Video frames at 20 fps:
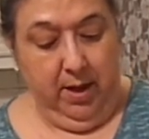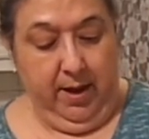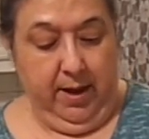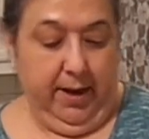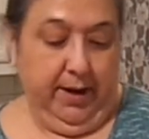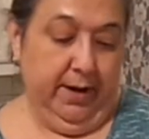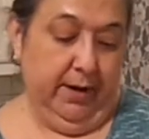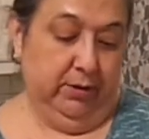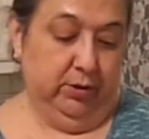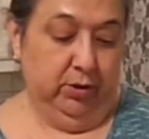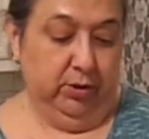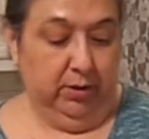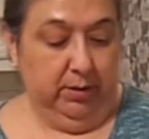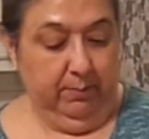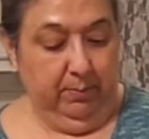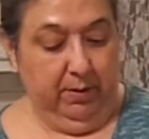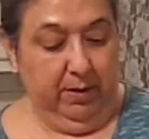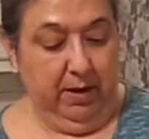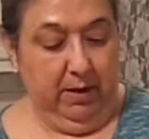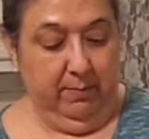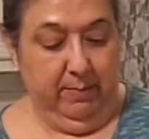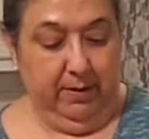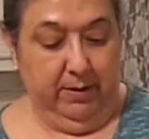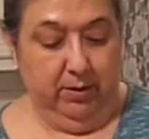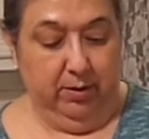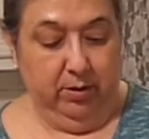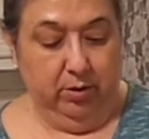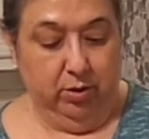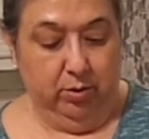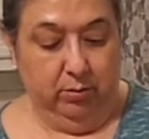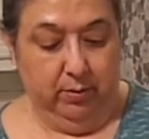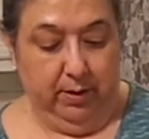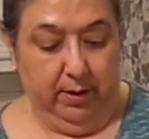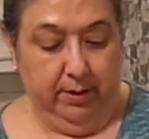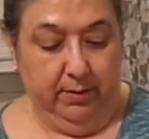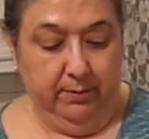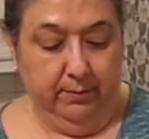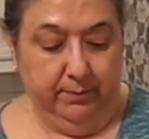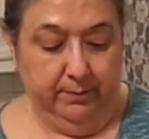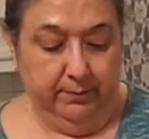And I'll just empty up my dish drain